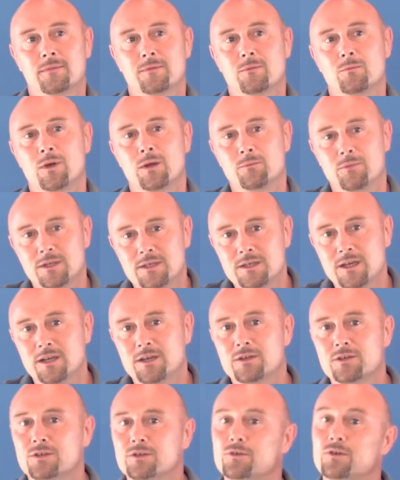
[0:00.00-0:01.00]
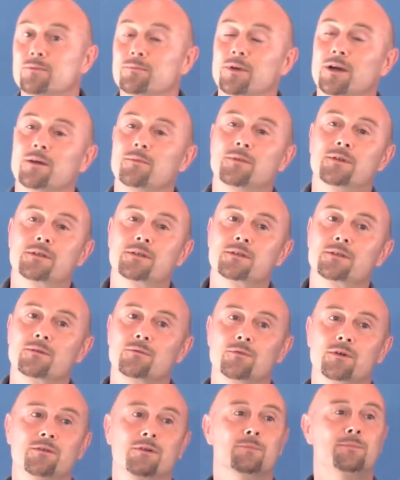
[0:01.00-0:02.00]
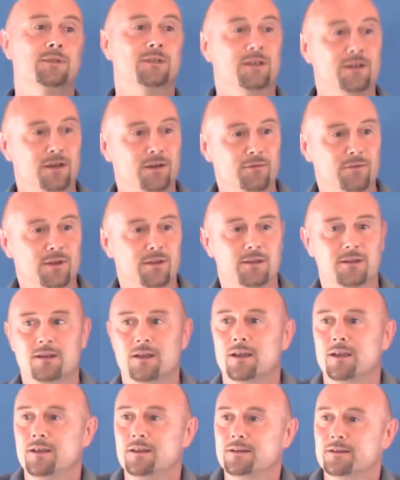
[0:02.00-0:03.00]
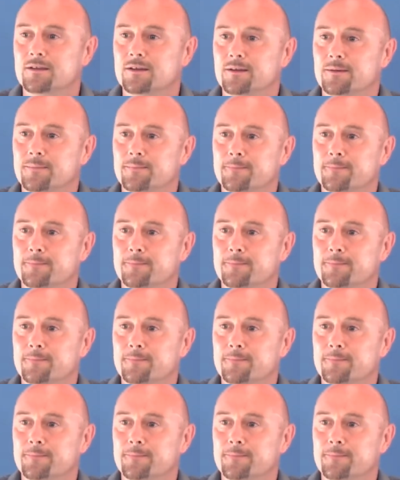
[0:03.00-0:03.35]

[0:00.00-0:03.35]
when we take short moments, we're observing the data.